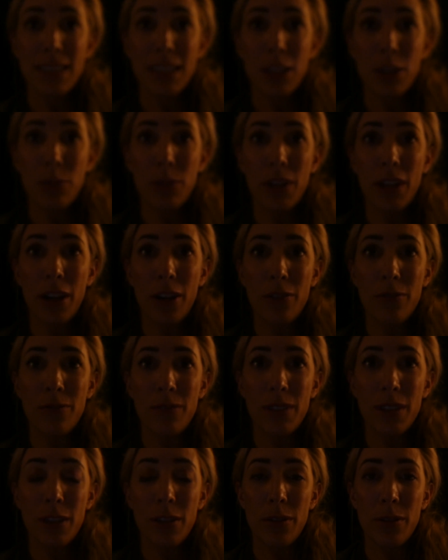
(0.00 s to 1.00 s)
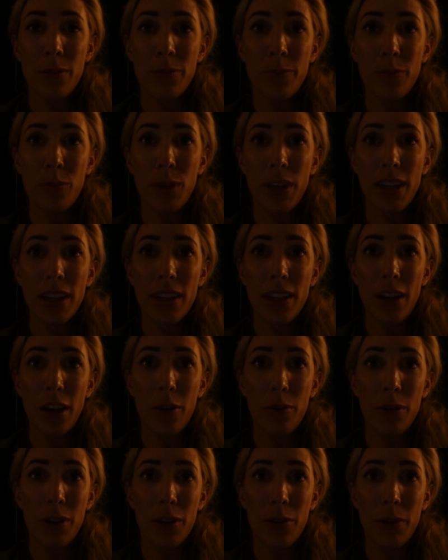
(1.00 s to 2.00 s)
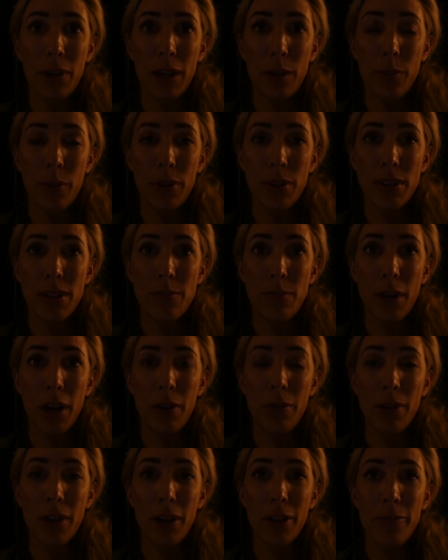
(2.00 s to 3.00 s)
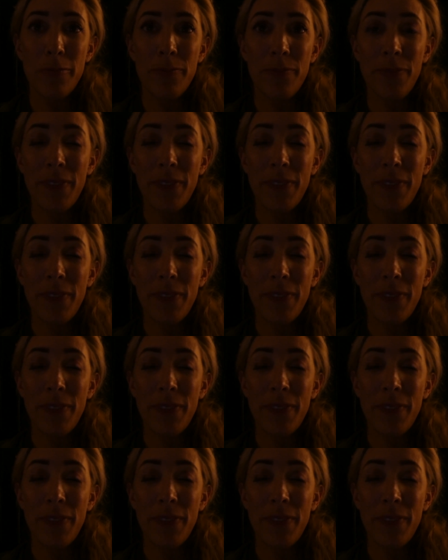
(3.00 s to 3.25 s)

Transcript: Here we go. Here we go. We're gonna wake up early tomorrow and go.